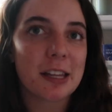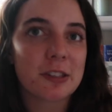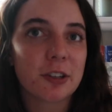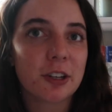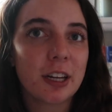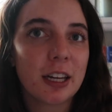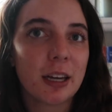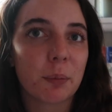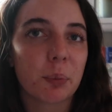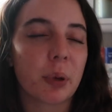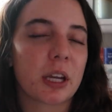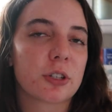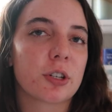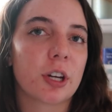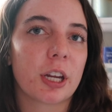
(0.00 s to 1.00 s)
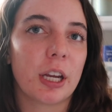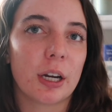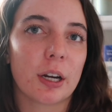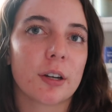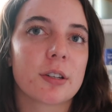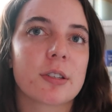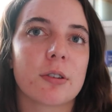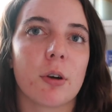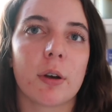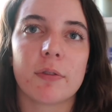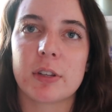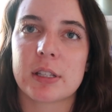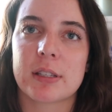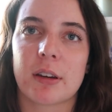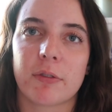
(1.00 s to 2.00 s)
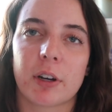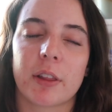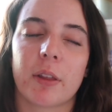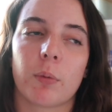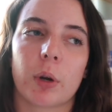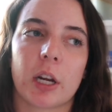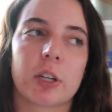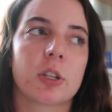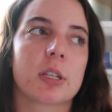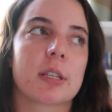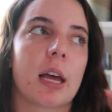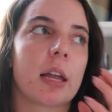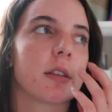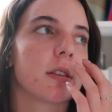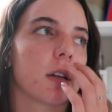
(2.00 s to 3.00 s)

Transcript: inserting a picture here, so if it's different than what I just said,